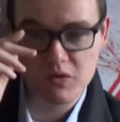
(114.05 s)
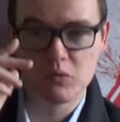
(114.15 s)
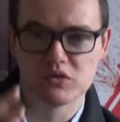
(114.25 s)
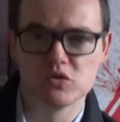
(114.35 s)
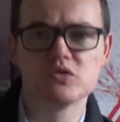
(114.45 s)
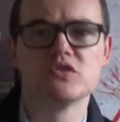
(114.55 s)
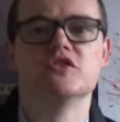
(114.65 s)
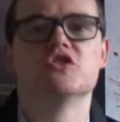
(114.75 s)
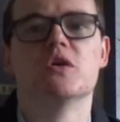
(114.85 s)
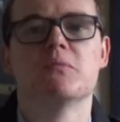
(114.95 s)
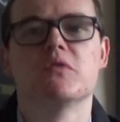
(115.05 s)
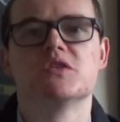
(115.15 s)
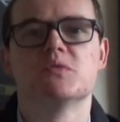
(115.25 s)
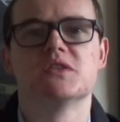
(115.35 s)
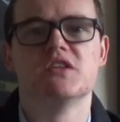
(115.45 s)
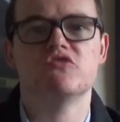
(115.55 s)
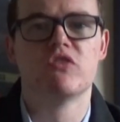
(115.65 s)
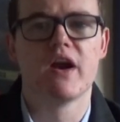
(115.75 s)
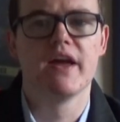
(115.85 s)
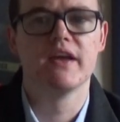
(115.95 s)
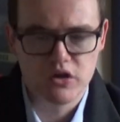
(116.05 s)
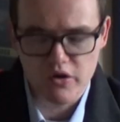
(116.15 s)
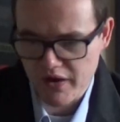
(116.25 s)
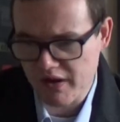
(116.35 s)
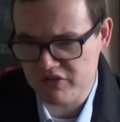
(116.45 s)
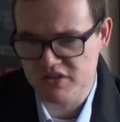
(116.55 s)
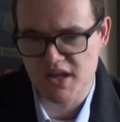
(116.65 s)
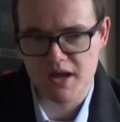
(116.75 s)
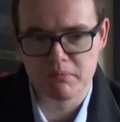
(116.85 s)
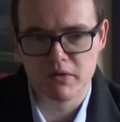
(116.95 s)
what's also enjoyable is we see Ray going after his dad,